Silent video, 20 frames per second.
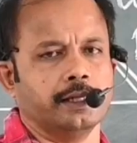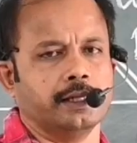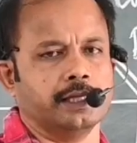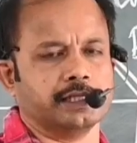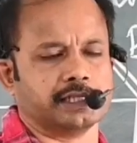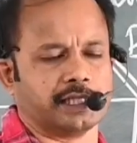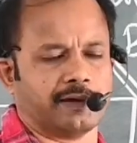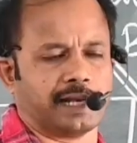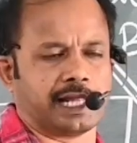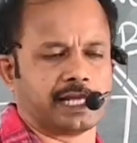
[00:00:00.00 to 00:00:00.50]

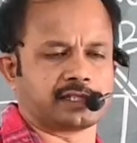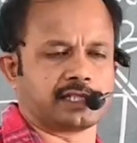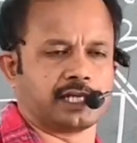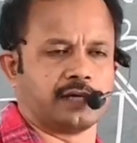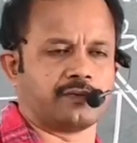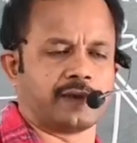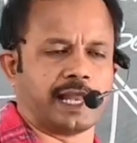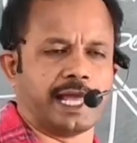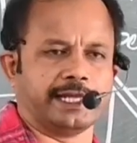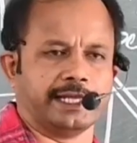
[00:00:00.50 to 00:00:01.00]
Is the velocity
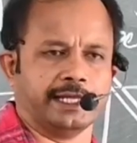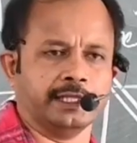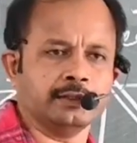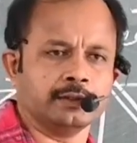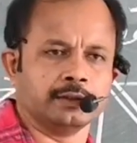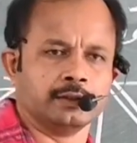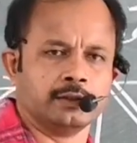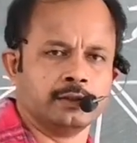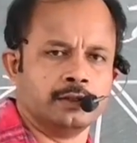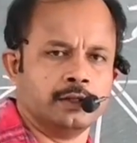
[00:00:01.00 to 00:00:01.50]
of light
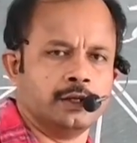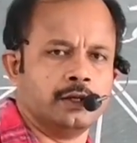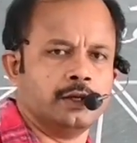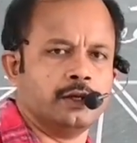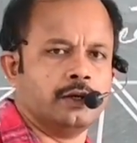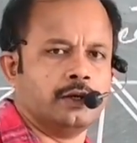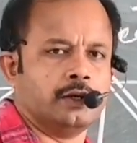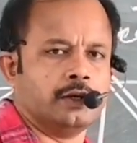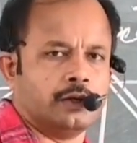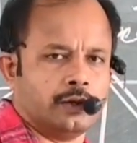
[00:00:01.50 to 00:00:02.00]
in?
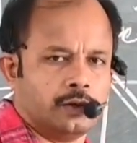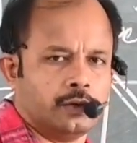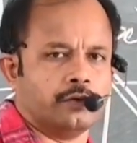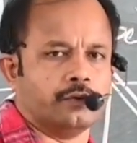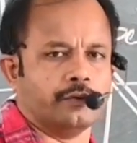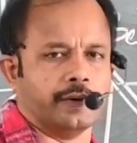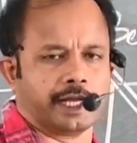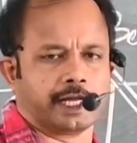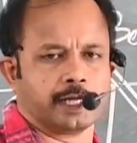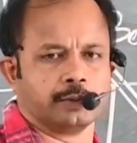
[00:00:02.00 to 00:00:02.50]

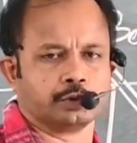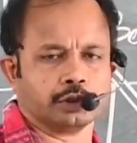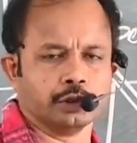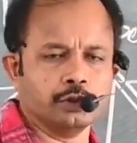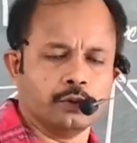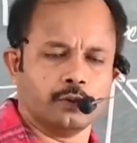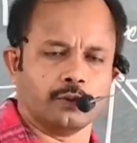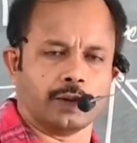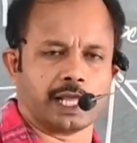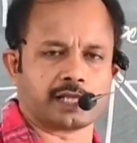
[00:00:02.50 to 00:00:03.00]
Welcome
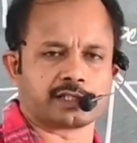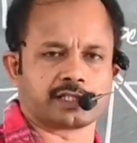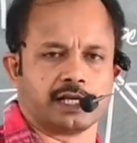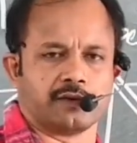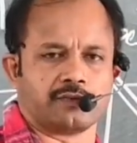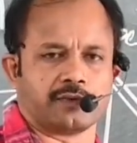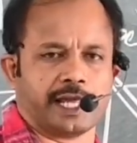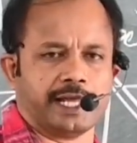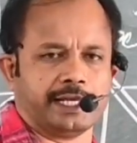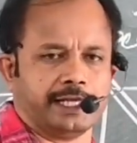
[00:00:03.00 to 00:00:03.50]
to velocity
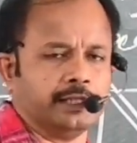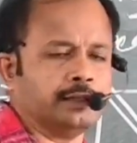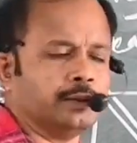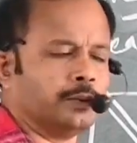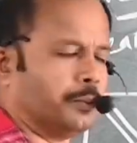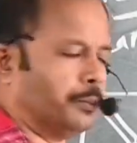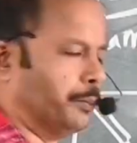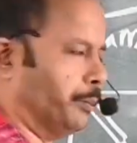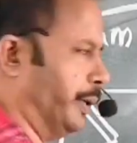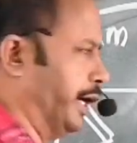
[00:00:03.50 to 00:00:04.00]
of light
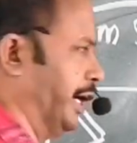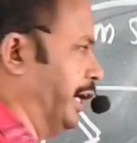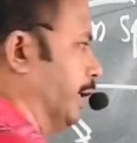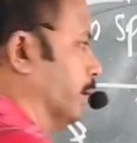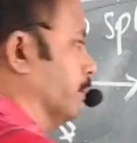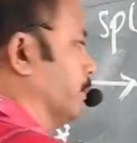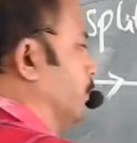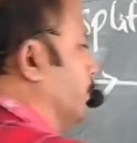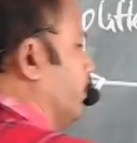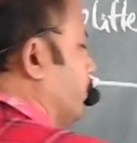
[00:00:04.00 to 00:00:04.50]
in
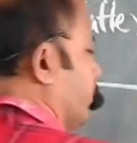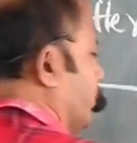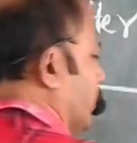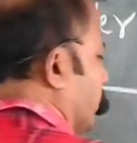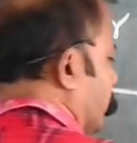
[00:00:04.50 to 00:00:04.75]
medium.